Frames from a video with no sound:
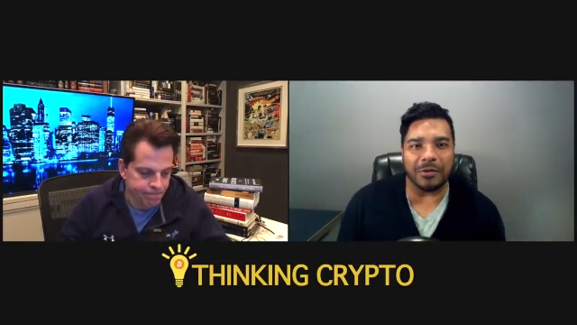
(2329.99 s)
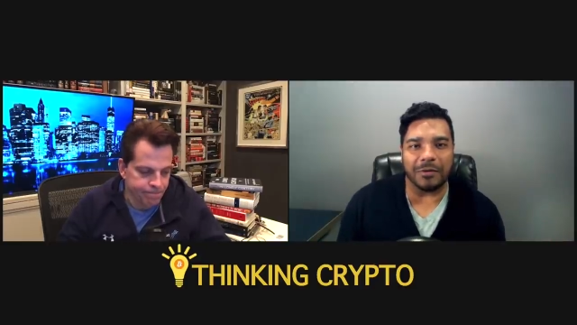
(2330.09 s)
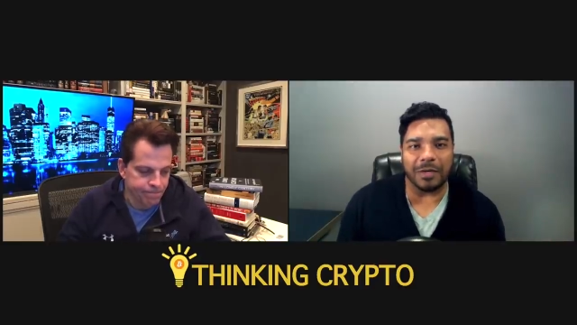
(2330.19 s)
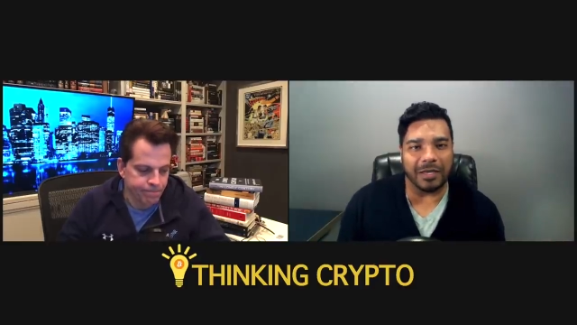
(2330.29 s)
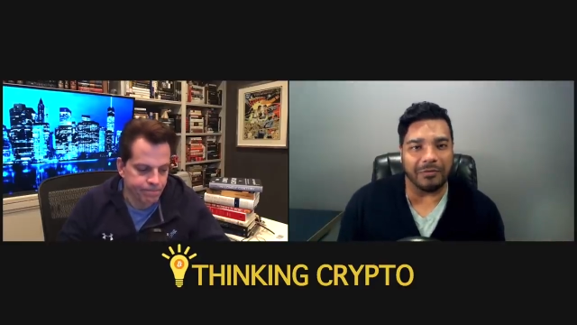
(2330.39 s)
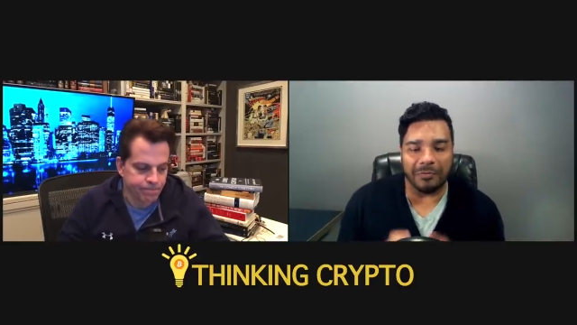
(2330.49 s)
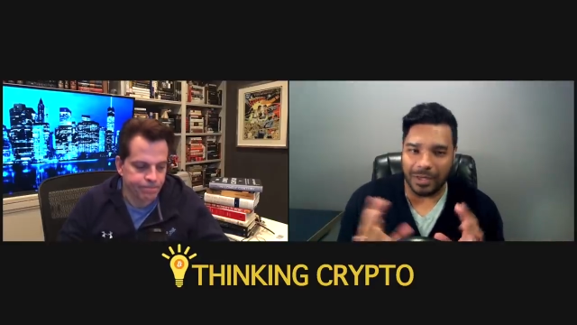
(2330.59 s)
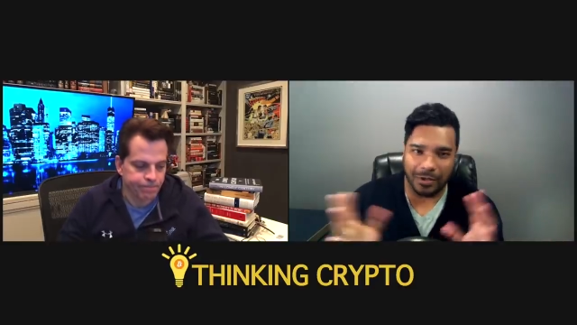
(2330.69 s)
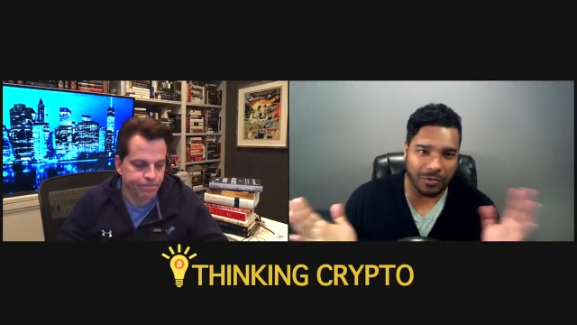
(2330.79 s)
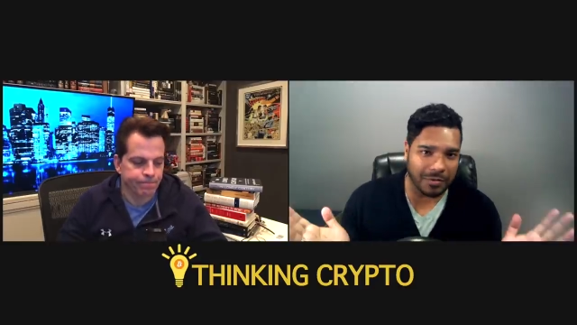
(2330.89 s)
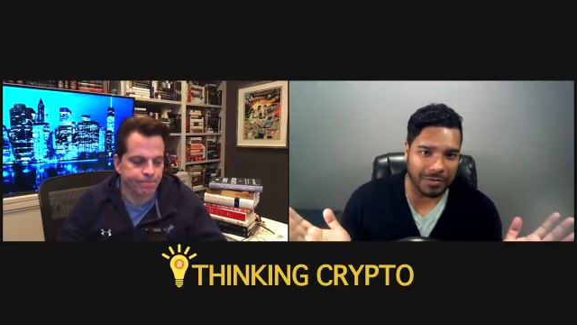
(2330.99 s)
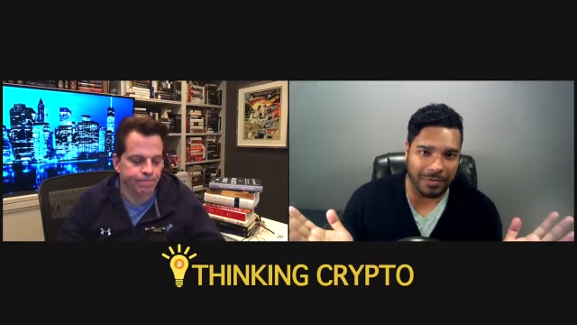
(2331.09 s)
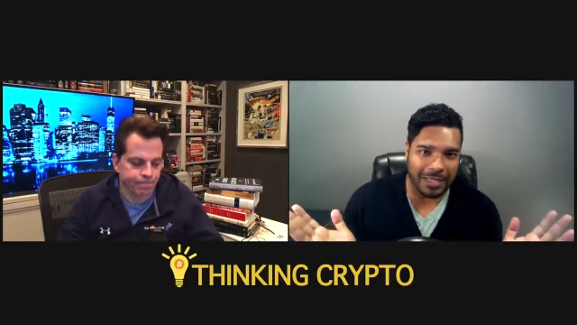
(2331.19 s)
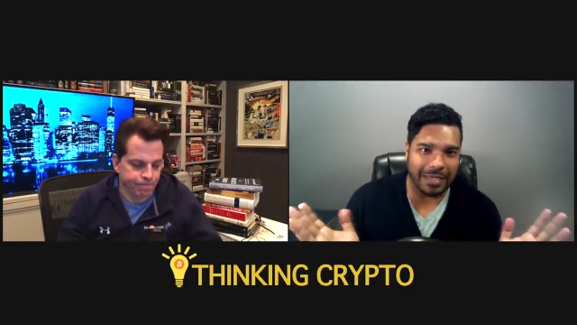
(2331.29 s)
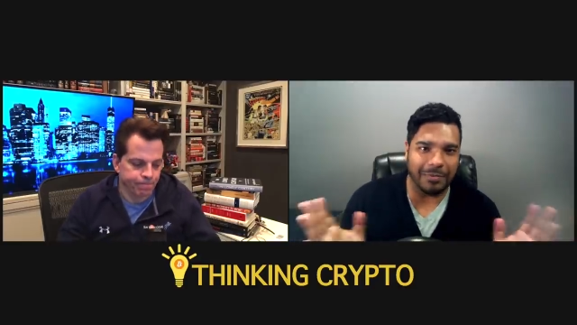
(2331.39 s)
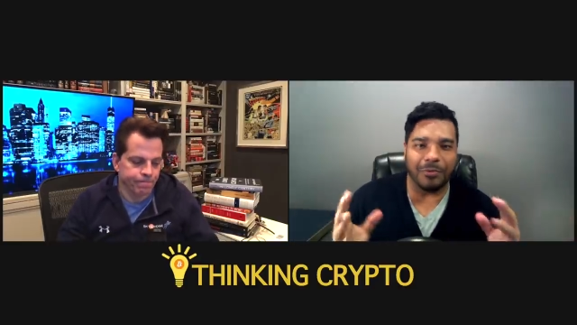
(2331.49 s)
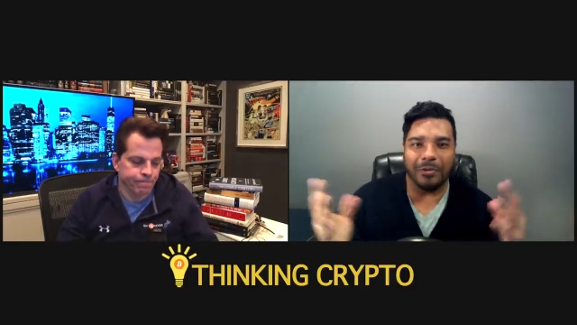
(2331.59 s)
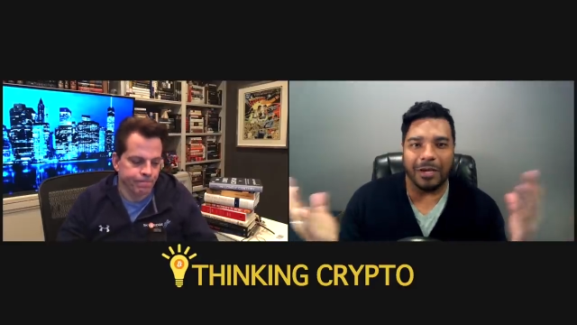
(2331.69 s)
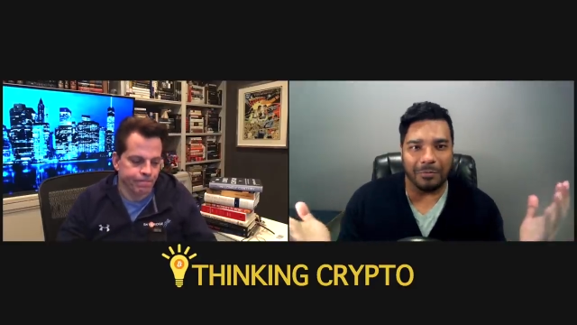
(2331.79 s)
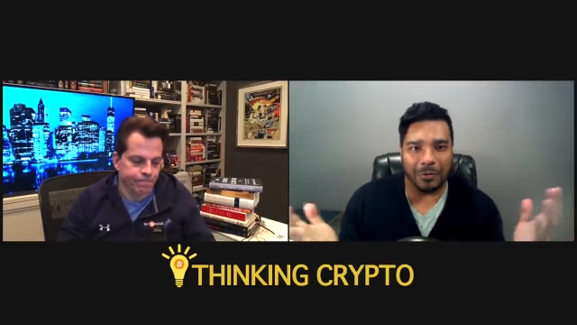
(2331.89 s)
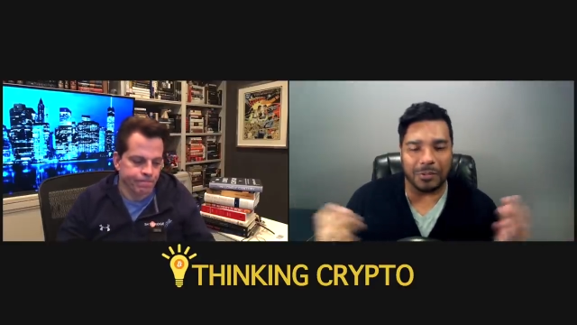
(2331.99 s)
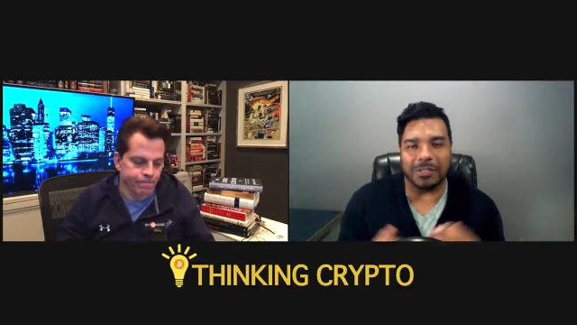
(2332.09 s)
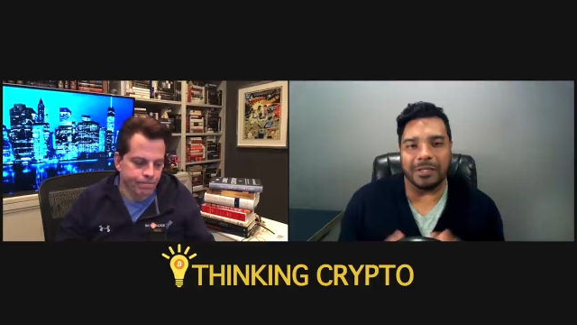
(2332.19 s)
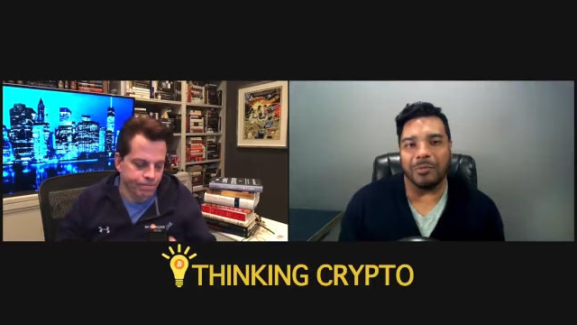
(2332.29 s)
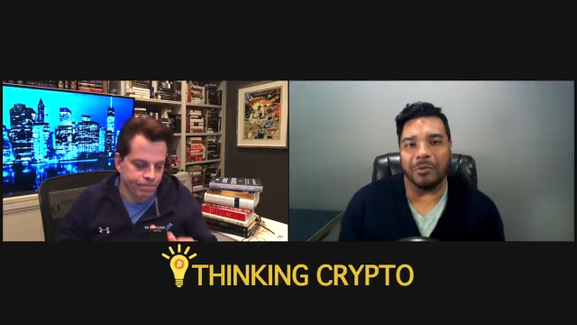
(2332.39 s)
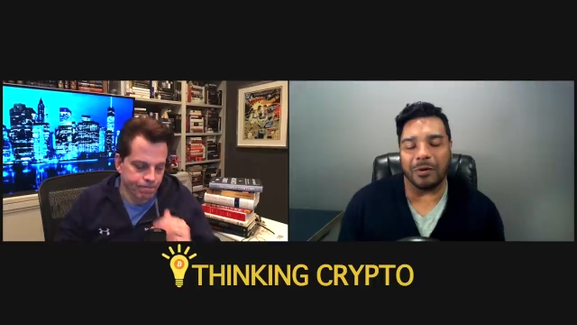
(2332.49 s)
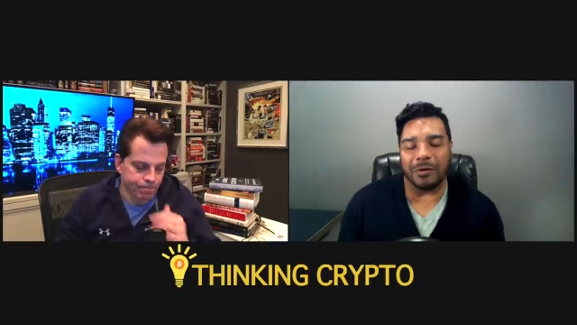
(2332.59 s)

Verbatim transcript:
Speaker 1: I, given I know that the pandemic, we're not in person anymore.